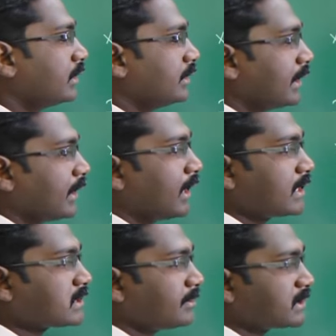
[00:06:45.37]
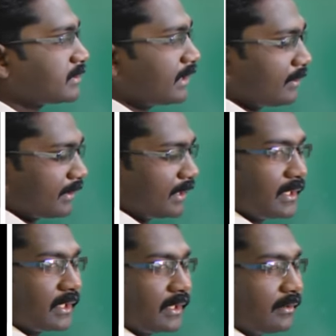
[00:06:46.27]
Then last measurement we have
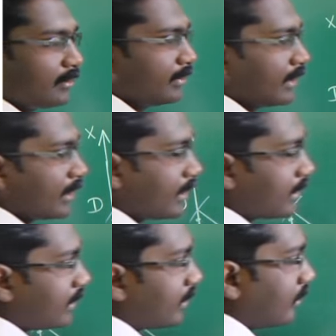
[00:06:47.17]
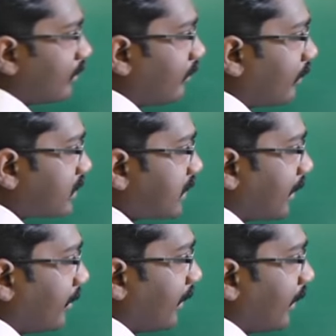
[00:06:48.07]
four
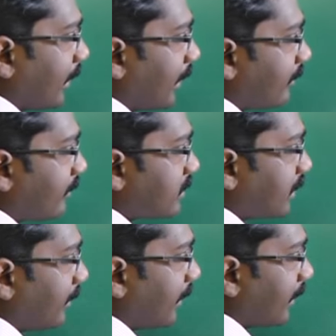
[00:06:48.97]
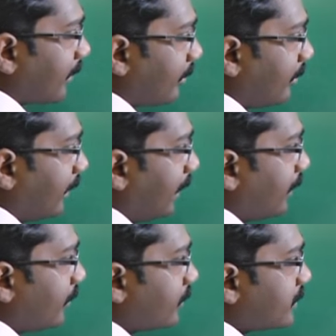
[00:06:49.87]
centimeters. four centimeters? B
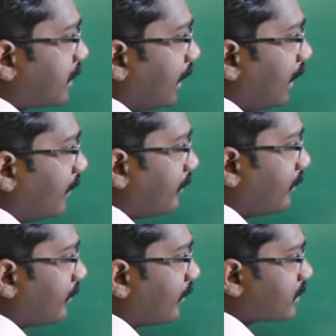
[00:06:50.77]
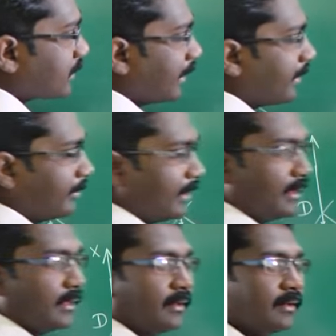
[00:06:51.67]
to C four
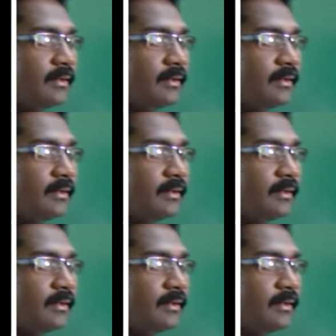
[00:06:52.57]
centimeters.